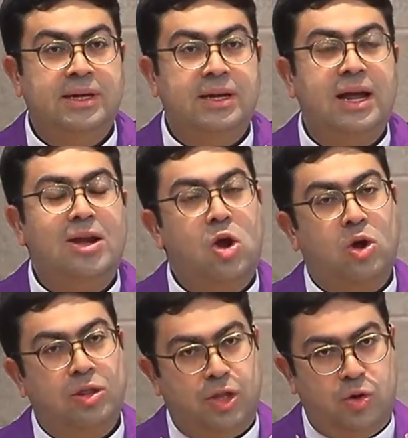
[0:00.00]
and knock
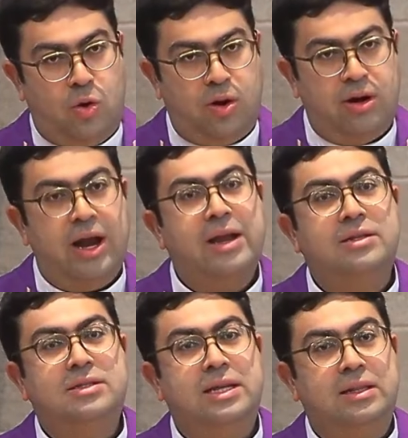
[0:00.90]
on the door and
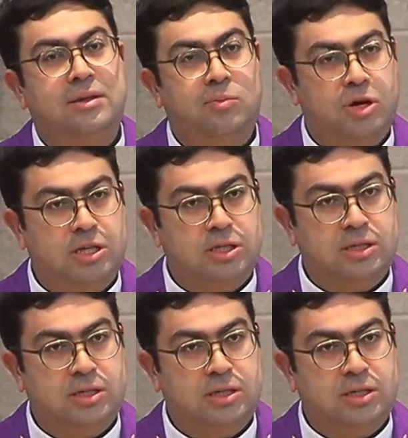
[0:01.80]
send the priest.